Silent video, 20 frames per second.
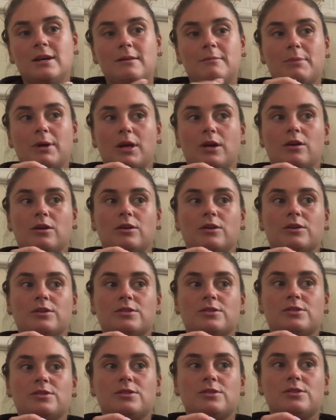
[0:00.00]

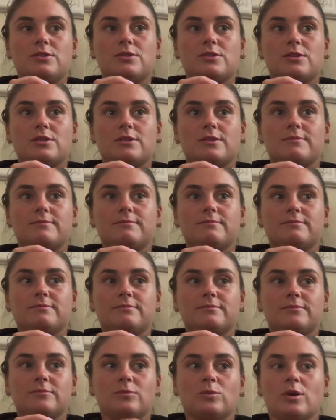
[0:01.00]
because,
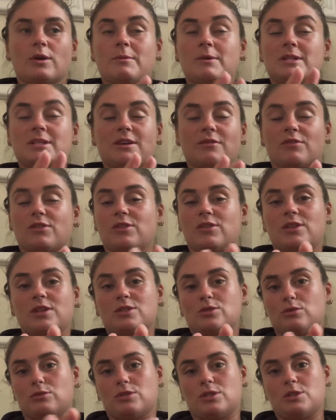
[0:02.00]
well, it means these
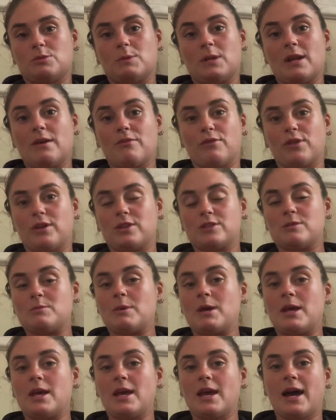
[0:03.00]
horses mean everything to
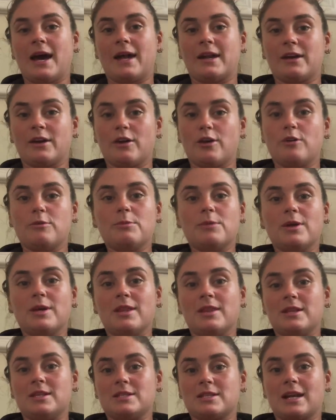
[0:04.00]
me, and I hope that in
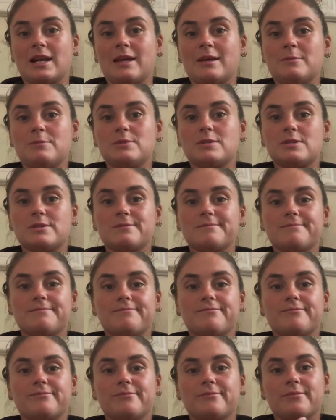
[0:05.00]
these clips
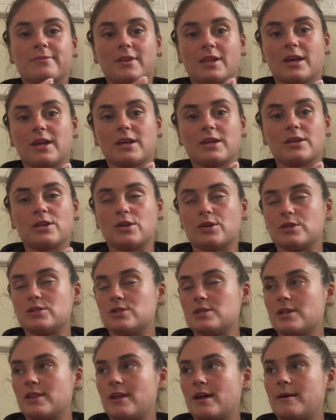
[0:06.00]
that you can
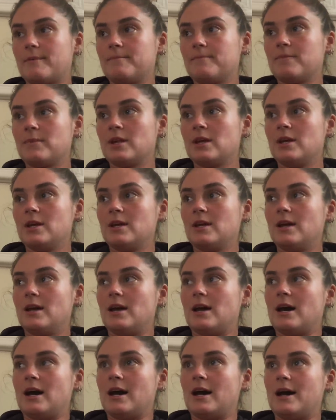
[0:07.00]
see
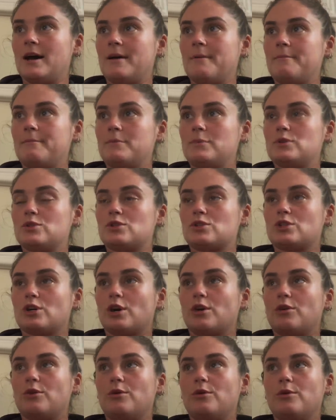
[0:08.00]
that.
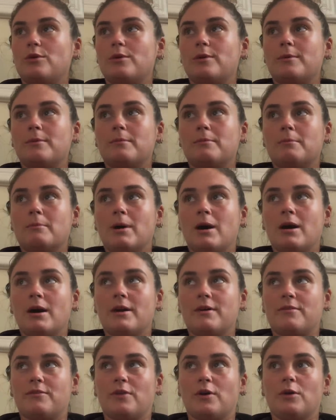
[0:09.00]
So my
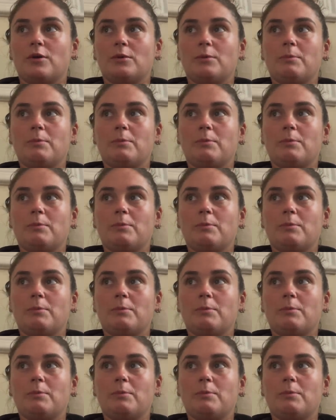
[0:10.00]
foal